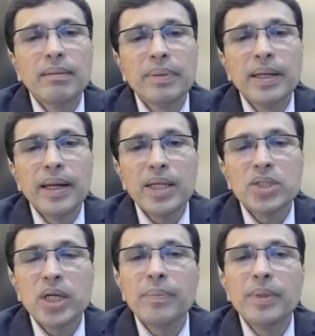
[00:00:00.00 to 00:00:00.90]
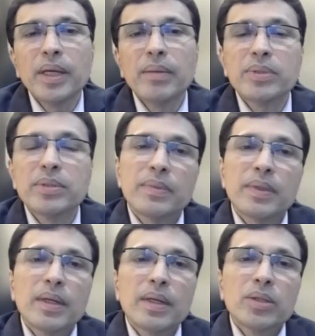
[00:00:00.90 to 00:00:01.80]
pretty large cap names.
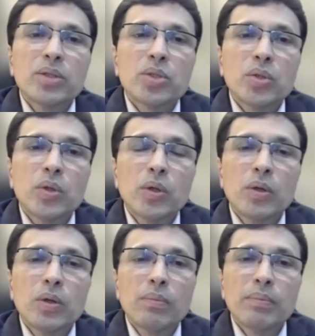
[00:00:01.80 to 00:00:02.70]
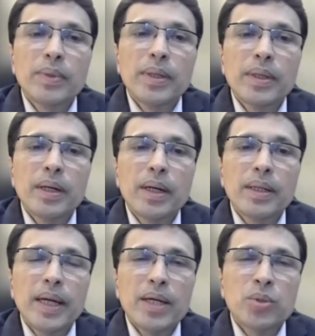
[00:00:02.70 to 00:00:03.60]
So
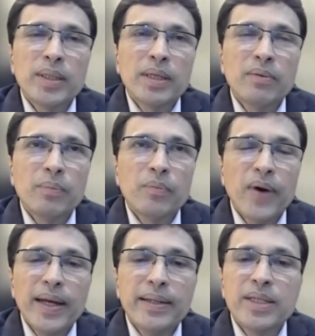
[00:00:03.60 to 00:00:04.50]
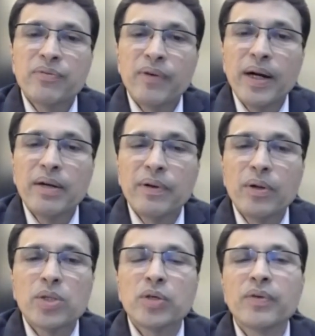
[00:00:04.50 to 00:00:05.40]
yeah, so I think while this fund
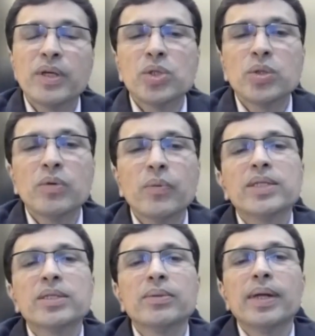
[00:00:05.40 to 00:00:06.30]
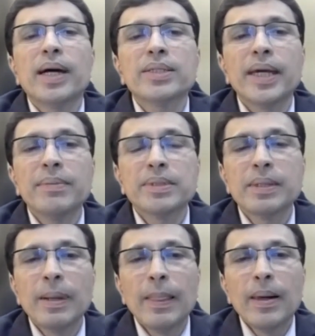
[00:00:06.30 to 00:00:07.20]
philosophy is to invest into large caps,
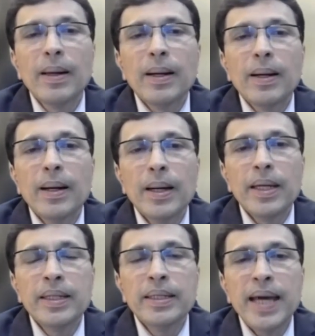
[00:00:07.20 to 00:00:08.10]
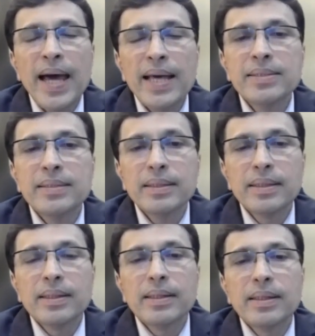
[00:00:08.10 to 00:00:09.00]
it has
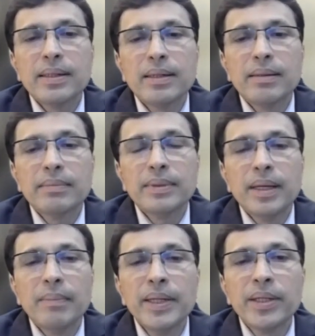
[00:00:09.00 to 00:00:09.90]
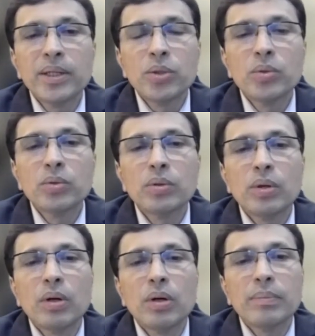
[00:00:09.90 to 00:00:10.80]
the ability to
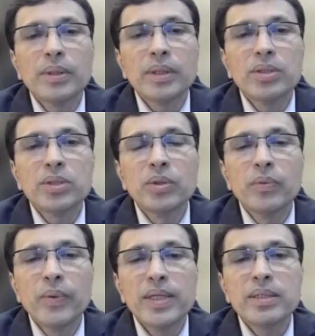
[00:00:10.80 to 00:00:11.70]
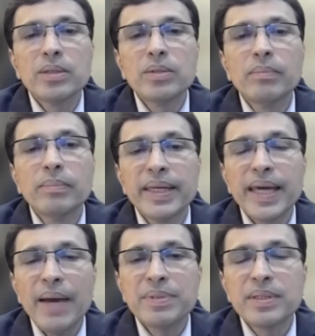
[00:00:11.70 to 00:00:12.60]
or potential to invest into mid
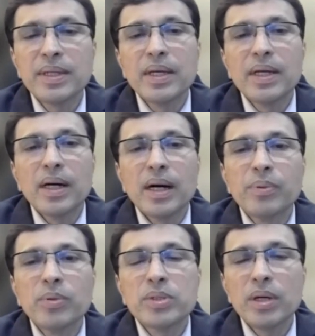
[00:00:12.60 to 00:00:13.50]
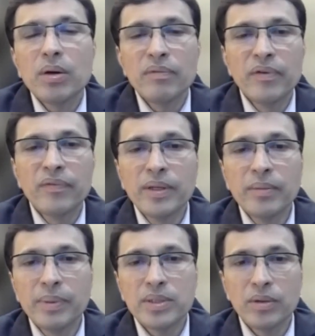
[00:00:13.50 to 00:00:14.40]
caps up to say around
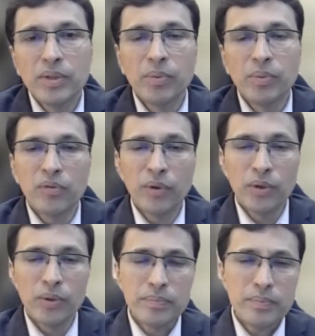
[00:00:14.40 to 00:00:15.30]
15% of the portfolio.